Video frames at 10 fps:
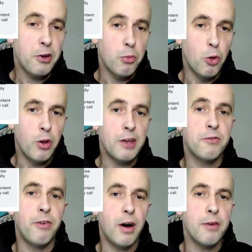or more, that's
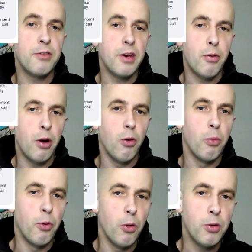50 or
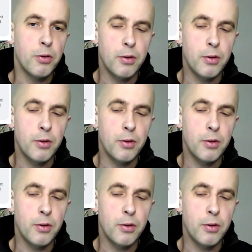more,